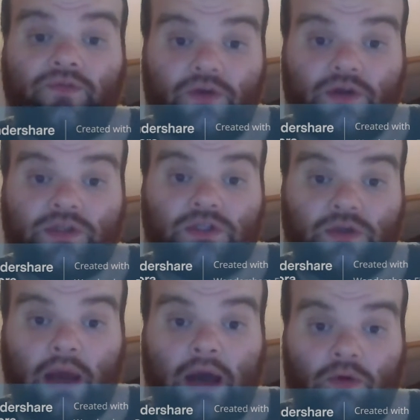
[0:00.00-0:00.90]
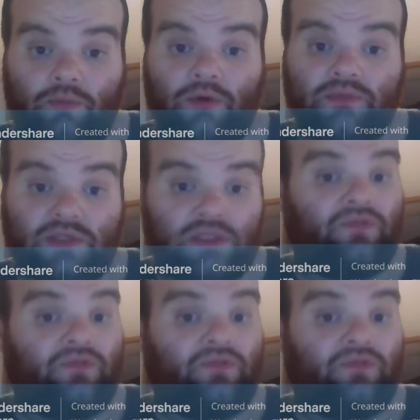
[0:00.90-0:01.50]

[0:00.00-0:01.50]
the first two albums.